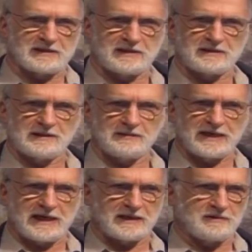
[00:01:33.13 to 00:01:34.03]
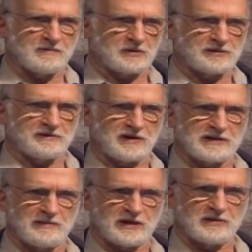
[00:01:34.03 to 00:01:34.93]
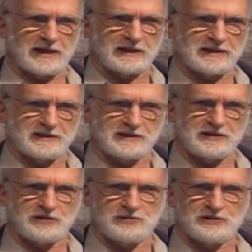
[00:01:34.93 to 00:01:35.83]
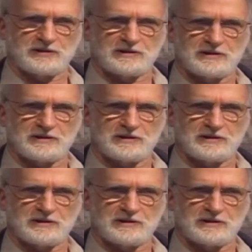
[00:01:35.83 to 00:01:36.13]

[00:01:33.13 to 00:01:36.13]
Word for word: has eliminated most of our democratic institutions.